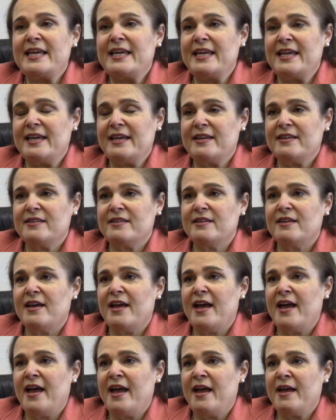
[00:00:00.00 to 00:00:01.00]
in
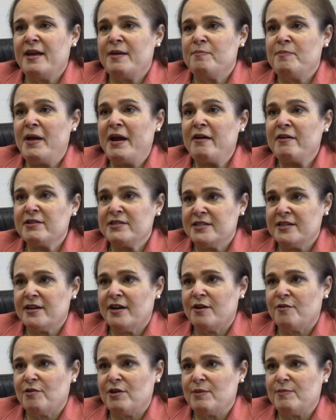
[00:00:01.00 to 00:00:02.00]
a
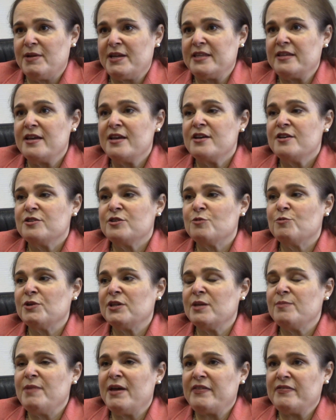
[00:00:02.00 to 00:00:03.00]
parenting agreement to
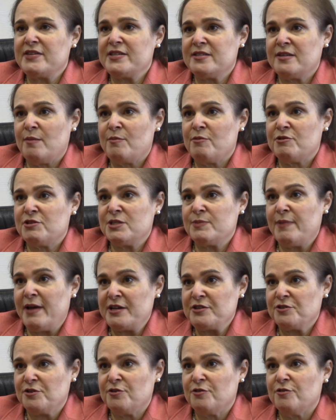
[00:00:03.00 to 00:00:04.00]
really make the summer
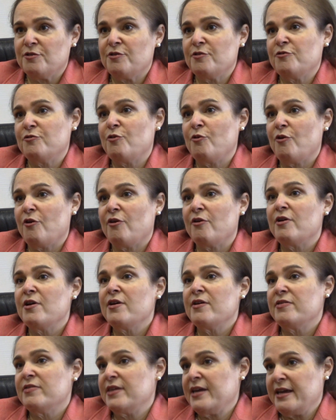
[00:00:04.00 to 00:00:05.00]
special for
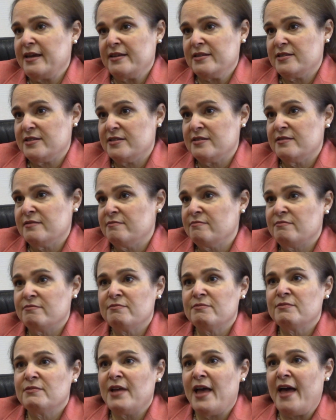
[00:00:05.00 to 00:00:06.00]
the kids
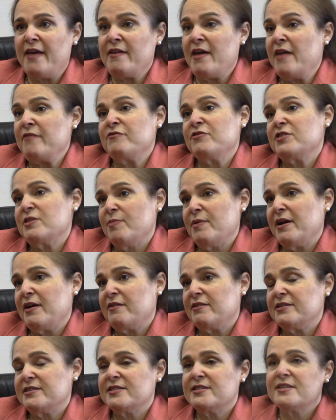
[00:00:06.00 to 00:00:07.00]
and for the
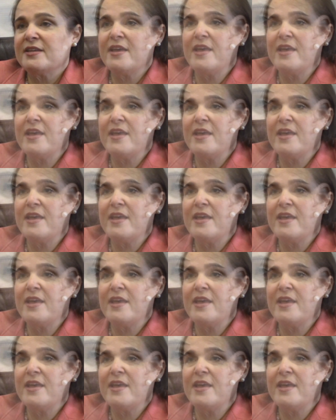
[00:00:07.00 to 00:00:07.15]
parents.